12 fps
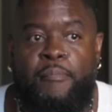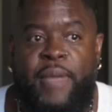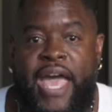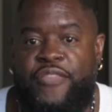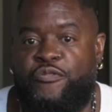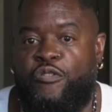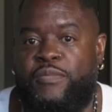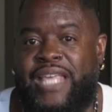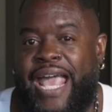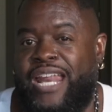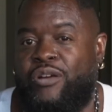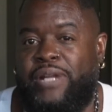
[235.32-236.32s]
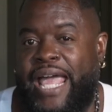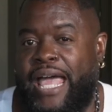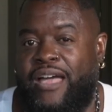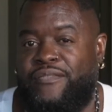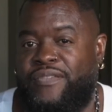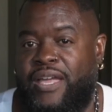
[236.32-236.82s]
bathrooms, I don't
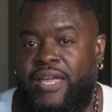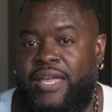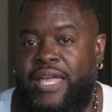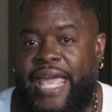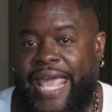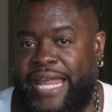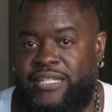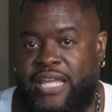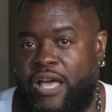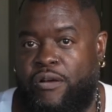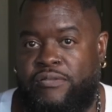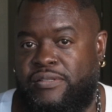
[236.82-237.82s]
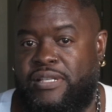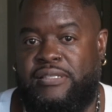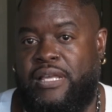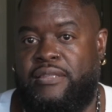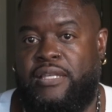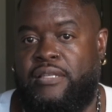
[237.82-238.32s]
have hand towels because
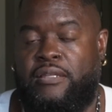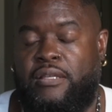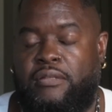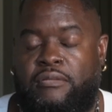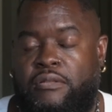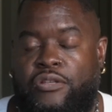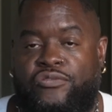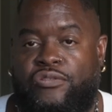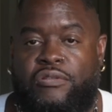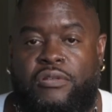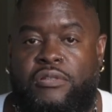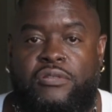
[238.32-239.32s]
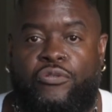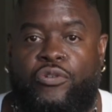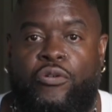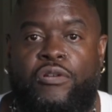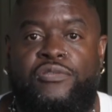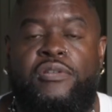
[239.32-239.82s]
I think that those are sort of
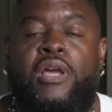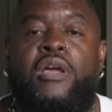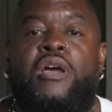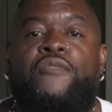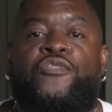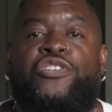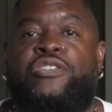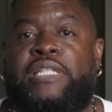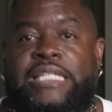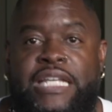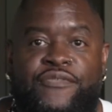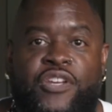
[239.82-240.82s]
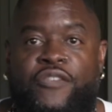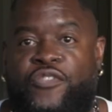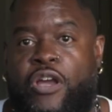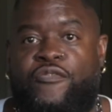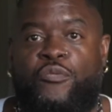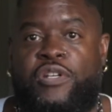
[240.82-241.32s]
gross for you to leave there
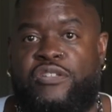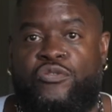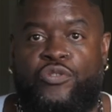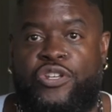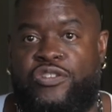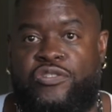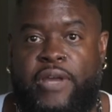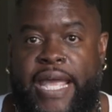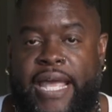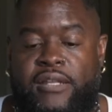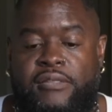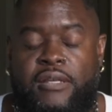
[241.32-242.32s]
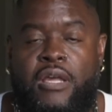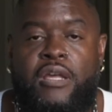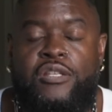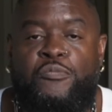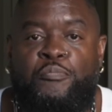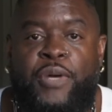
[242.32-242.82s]
for everyone to sort of use their hands.
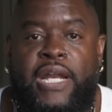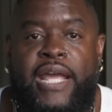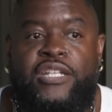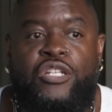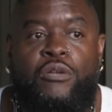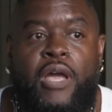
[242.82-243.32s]
But I do